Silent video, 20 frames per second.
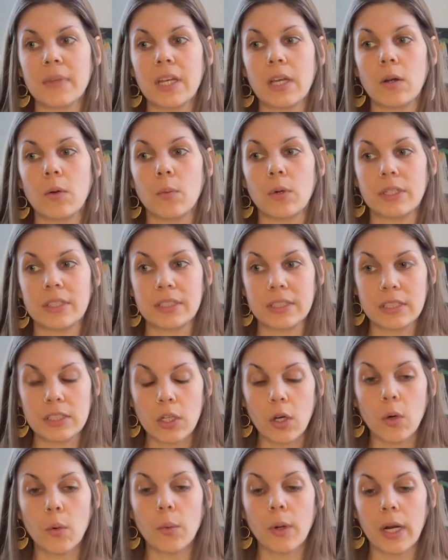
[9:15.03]
we're
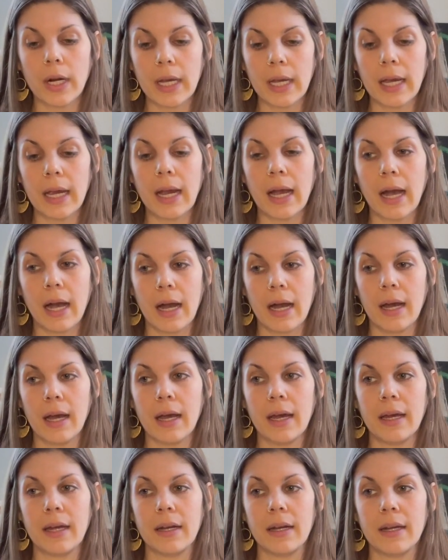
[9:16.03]
still working
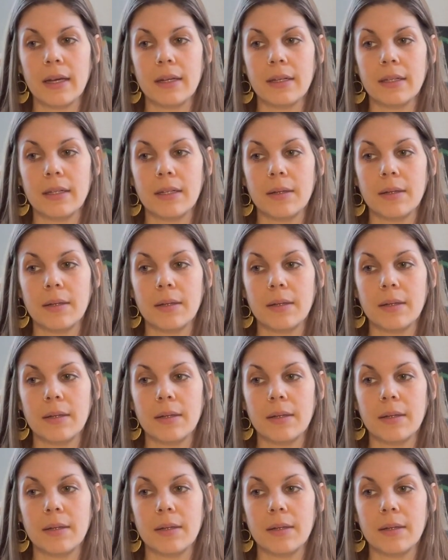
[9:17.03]
on